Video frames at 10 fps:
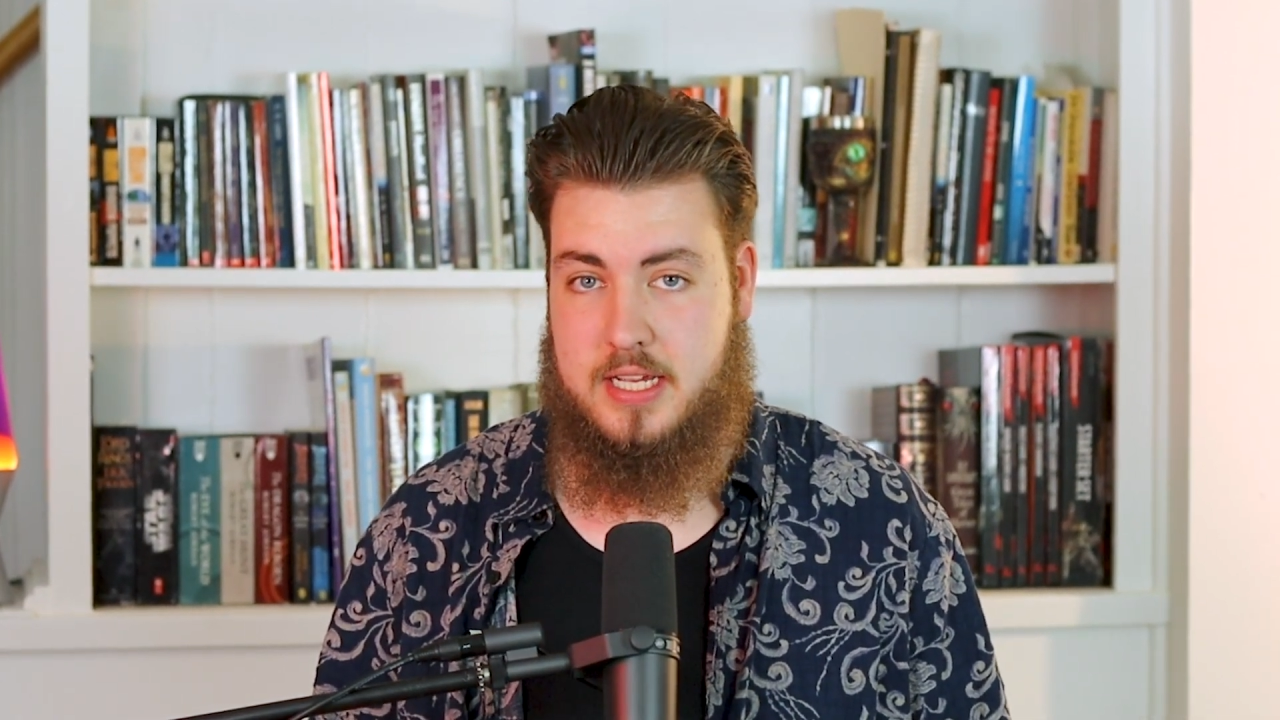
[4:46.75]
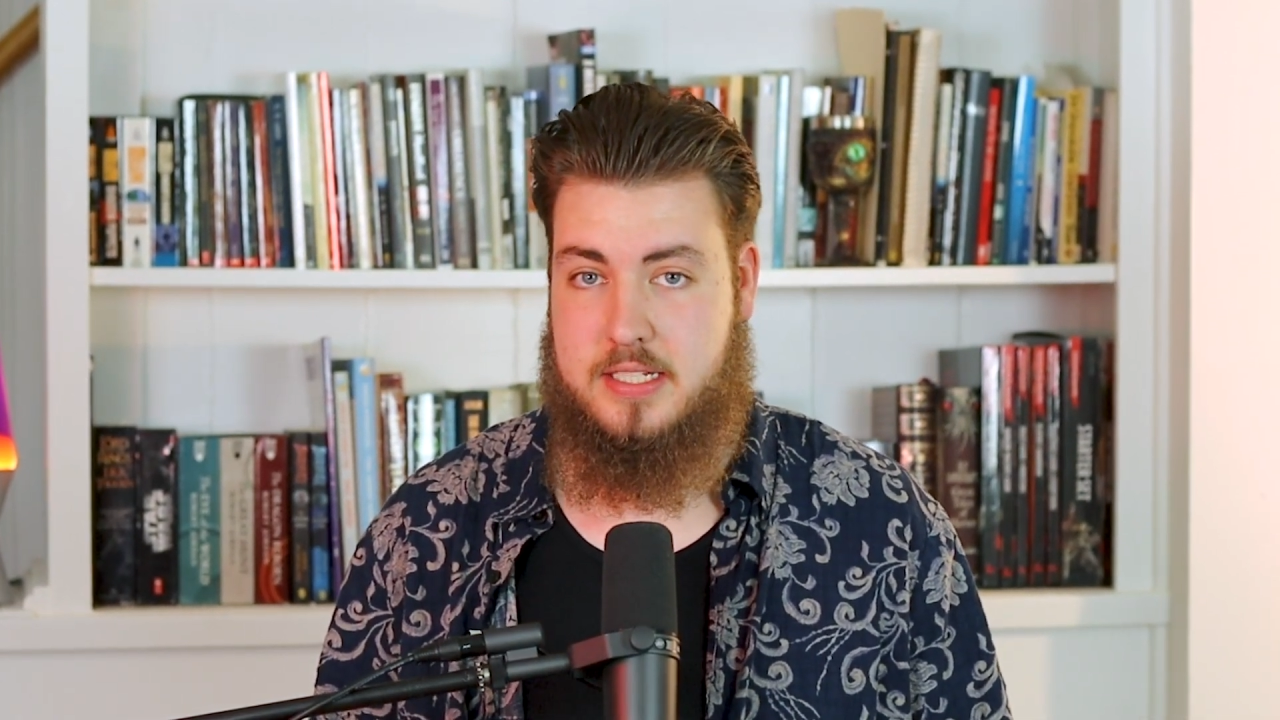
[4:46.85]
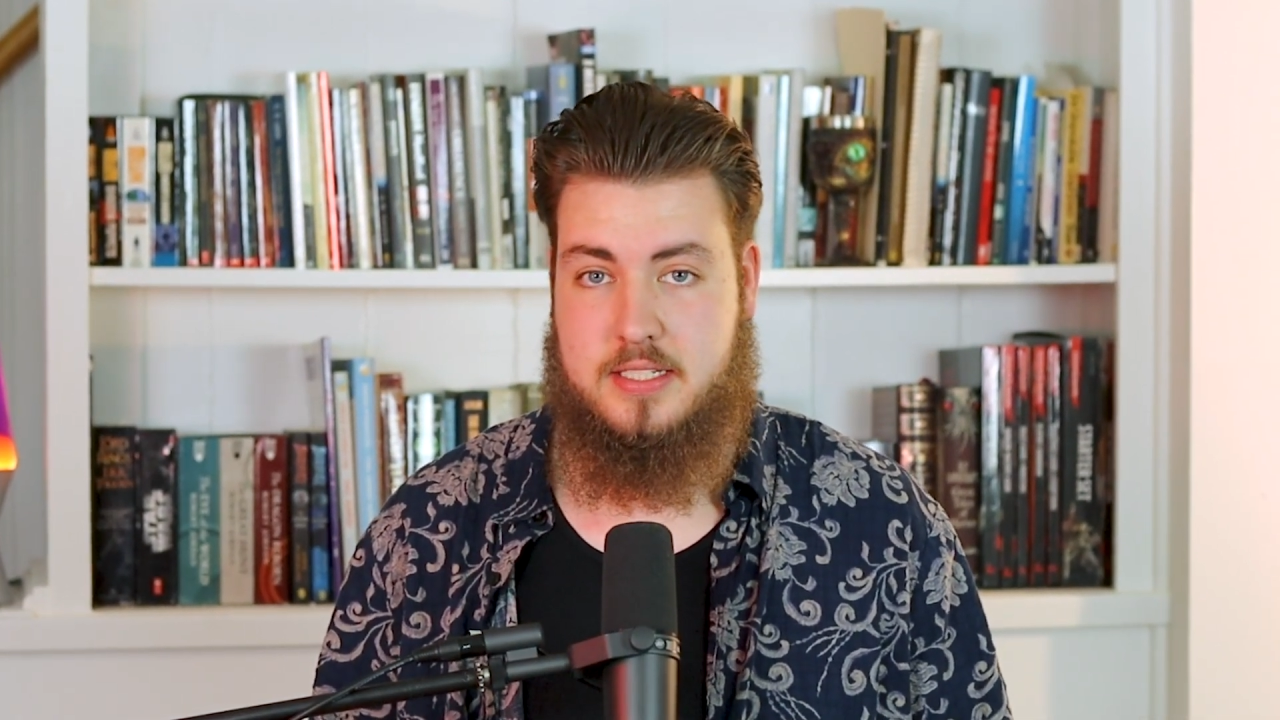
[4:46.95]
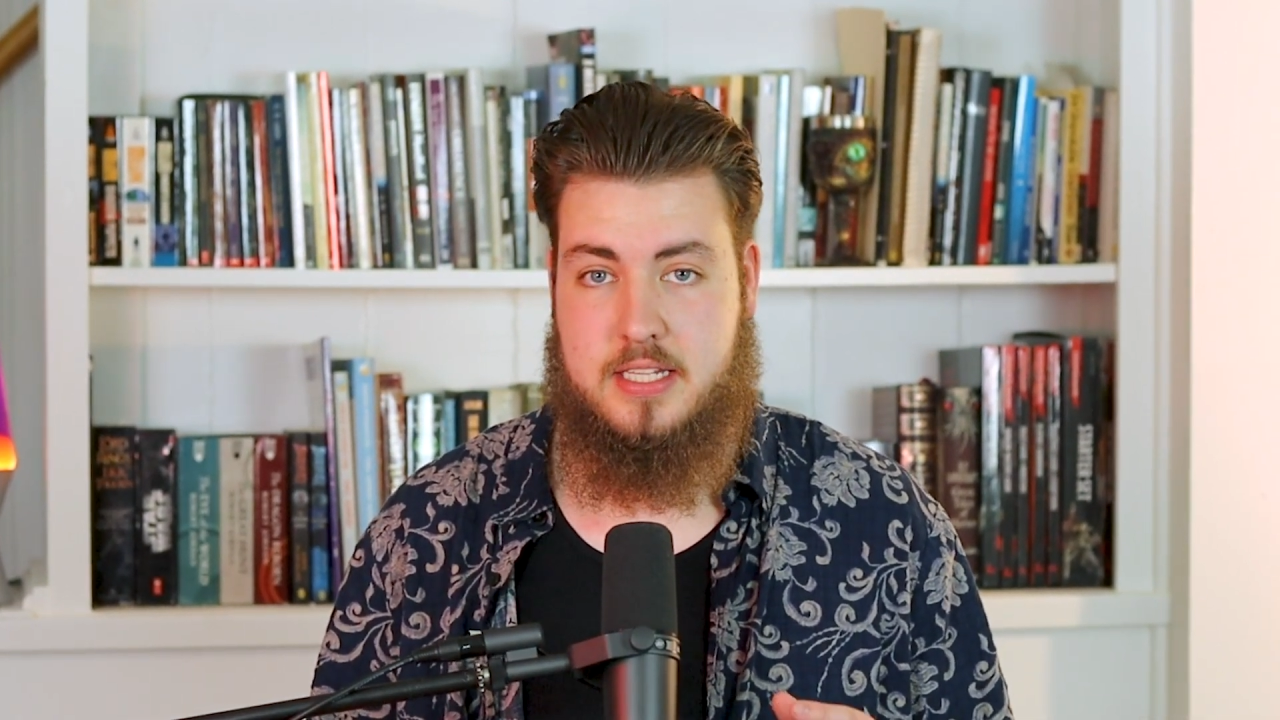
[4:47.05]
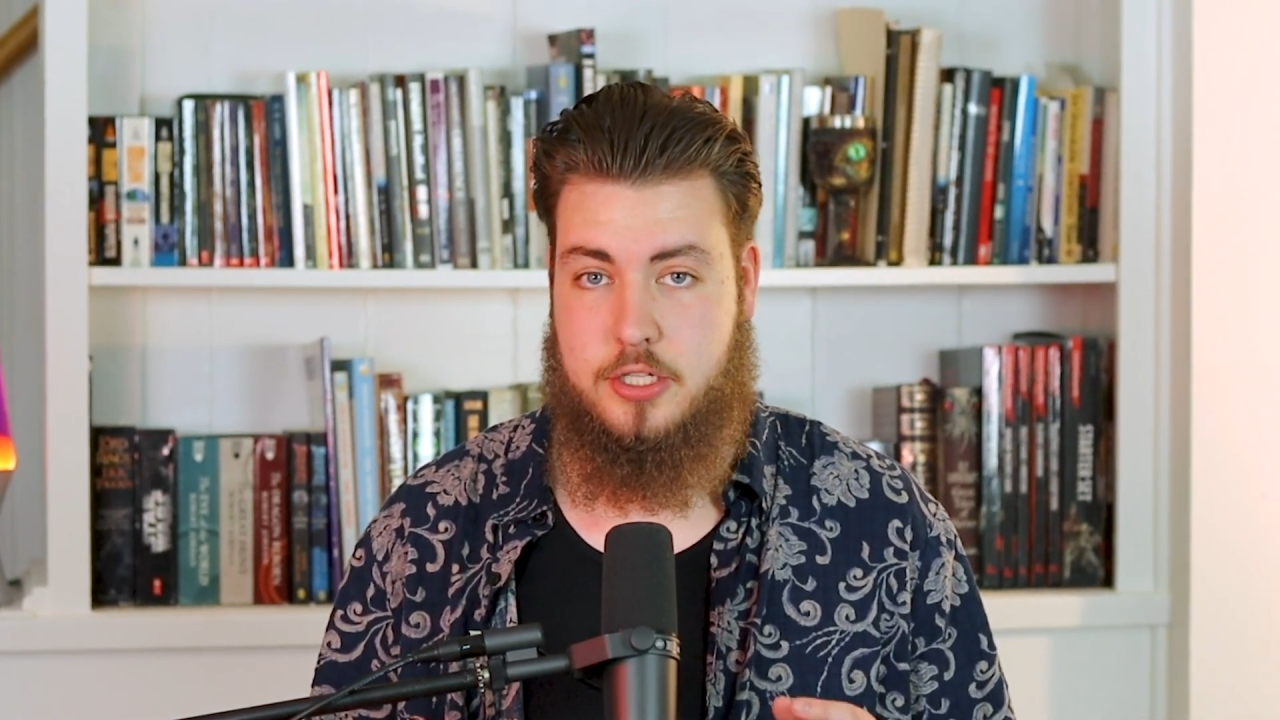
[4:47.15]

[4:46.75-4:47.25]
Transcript: is the